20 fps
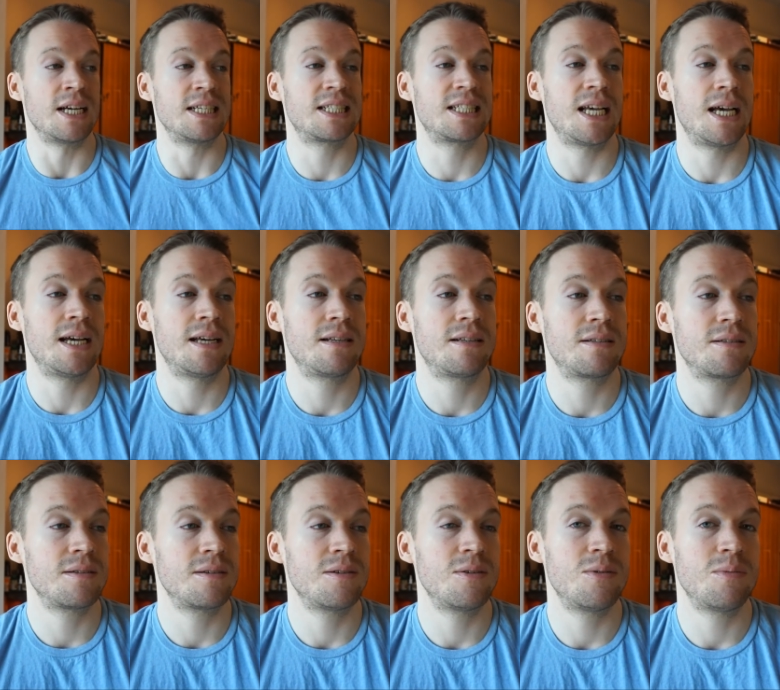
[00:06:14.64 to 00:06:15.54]
and
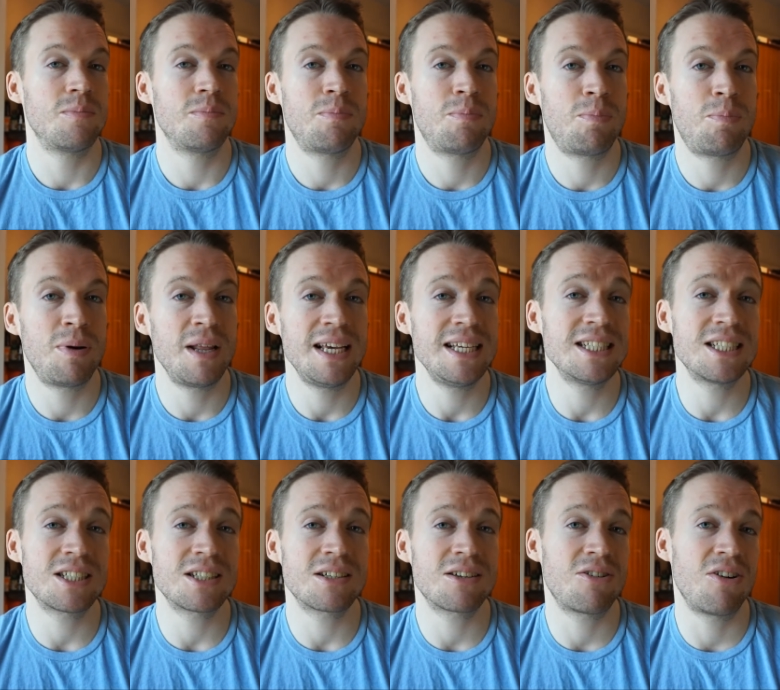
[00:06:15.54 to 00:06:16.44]
said,
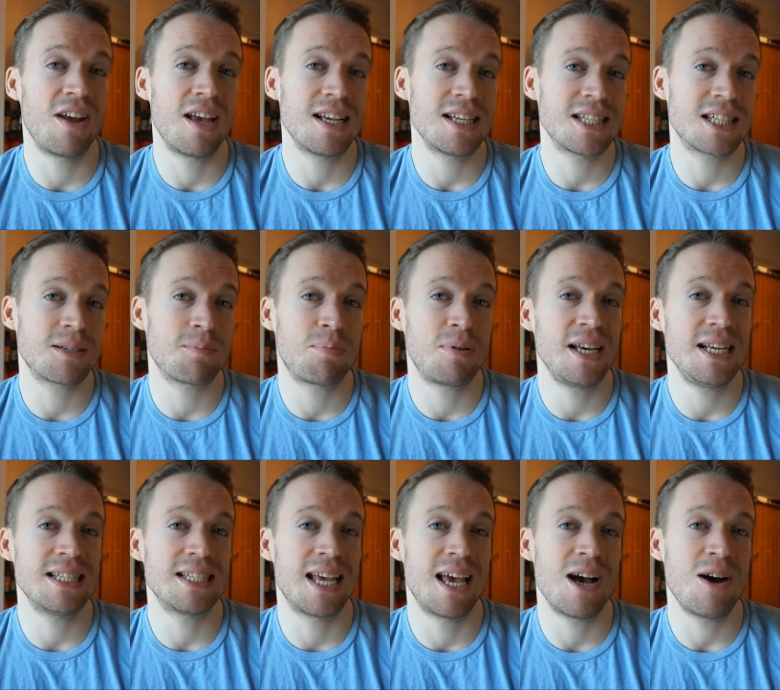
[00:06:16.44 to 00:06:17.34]
please, Chris,
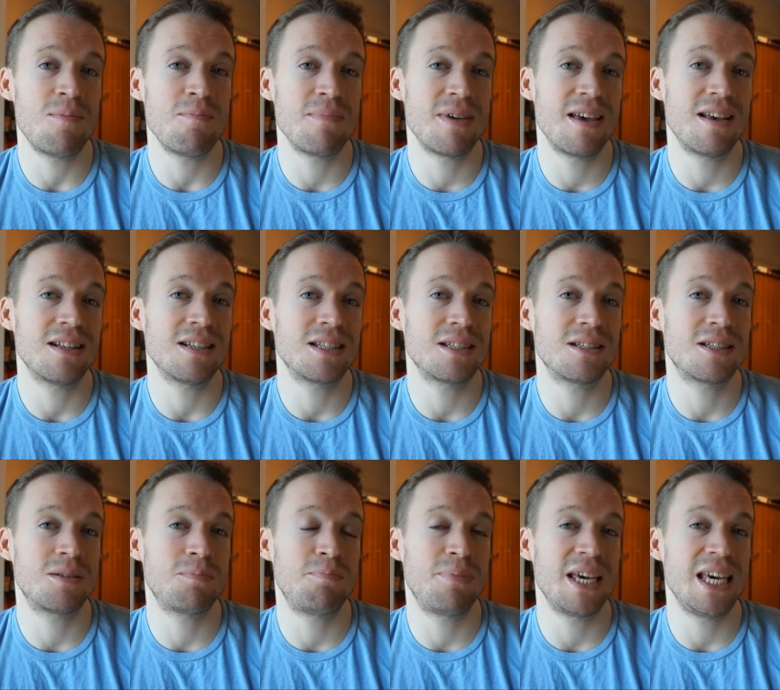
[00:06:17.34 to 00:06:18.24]
please help me
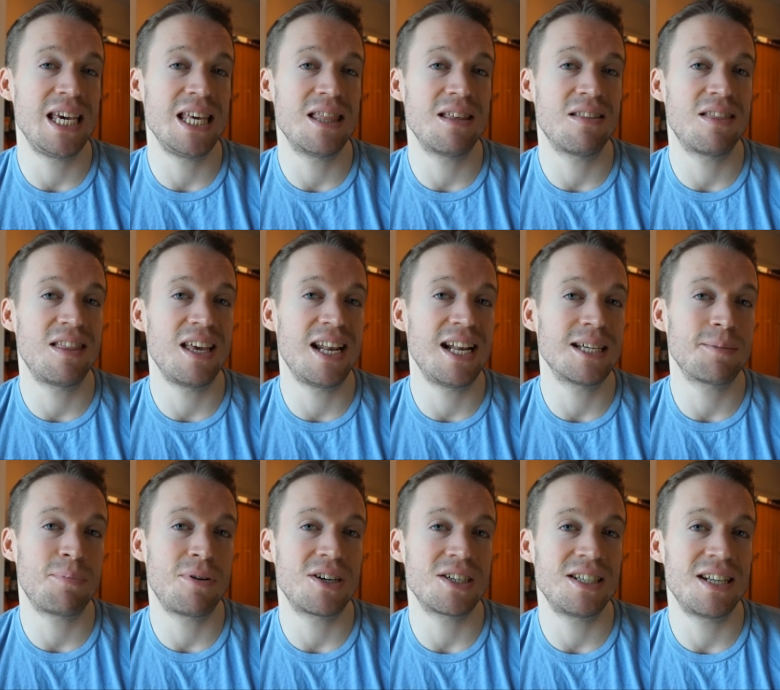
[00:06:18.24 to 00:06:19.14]
to be the
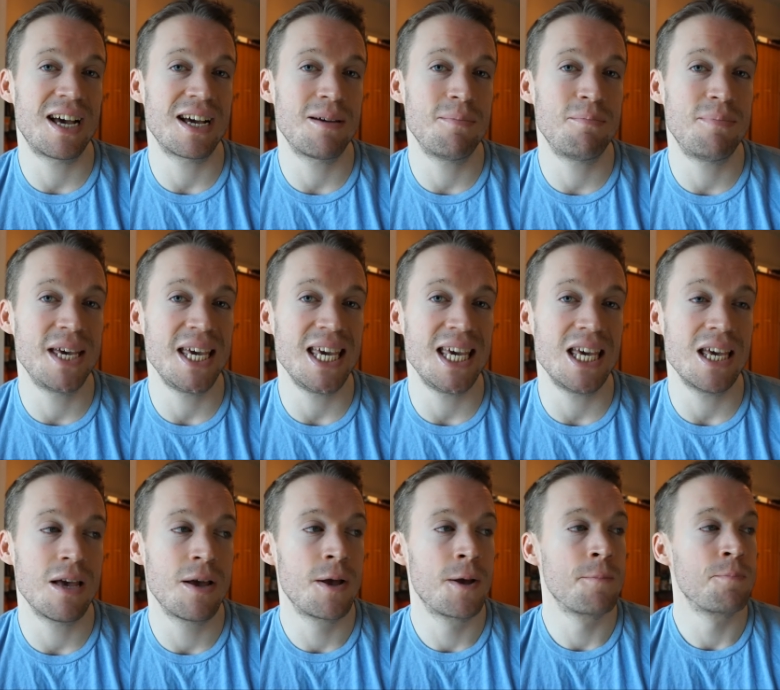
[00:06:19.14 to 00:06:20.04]
thinnest person I can
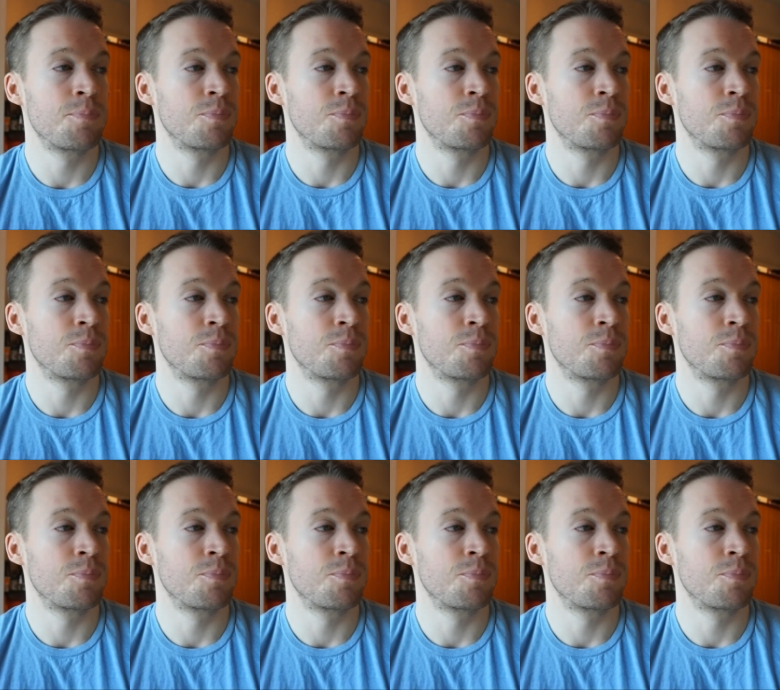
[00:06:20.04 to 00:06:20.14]
be.